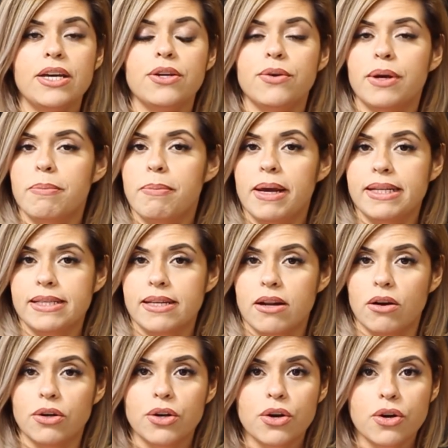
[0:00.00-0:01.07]
You can base it
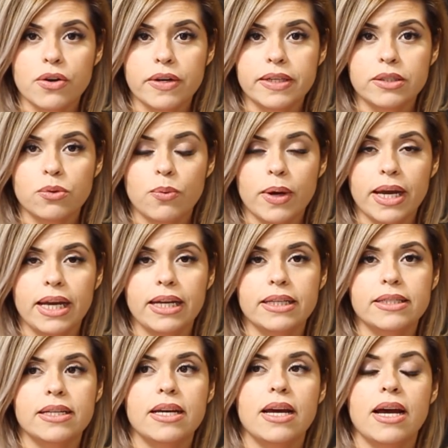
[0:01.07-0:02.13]
on current
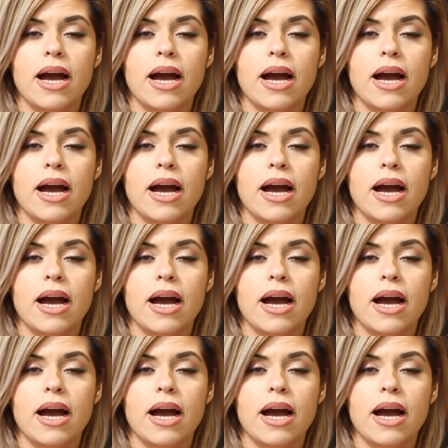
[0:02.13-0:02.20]
weight.